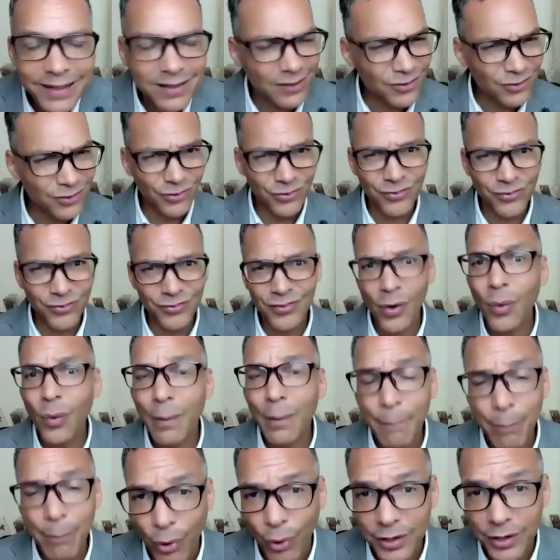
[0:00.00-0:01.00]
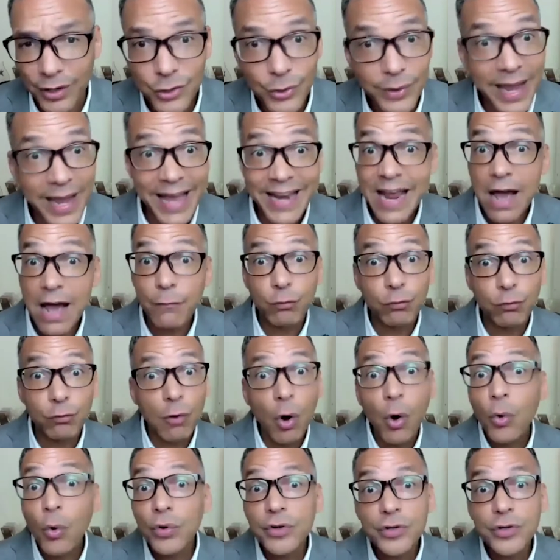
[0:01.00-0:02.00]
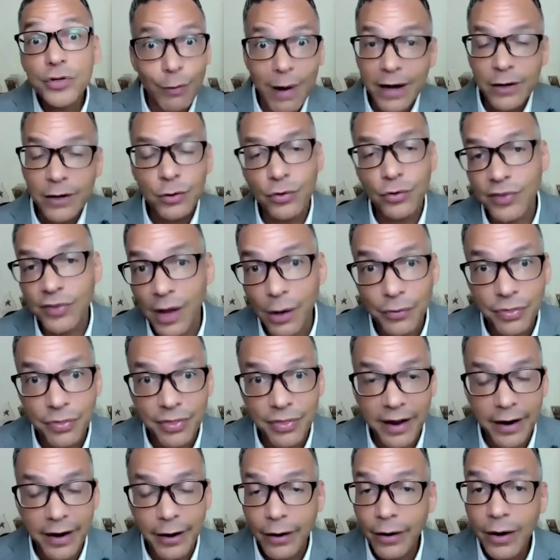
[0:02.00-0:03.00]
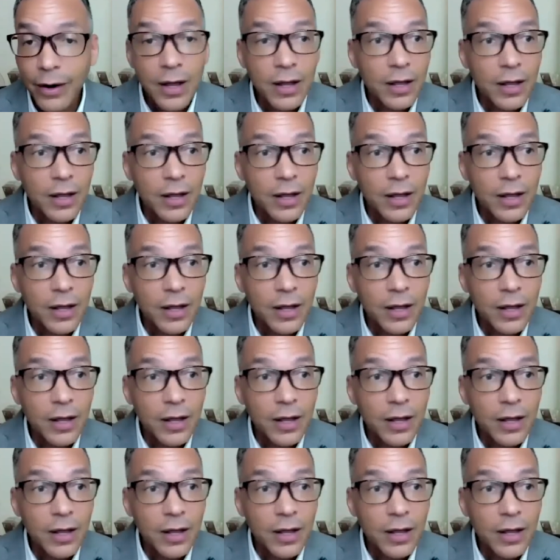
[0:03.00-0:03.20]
This is so important. You can't have rogue directors out there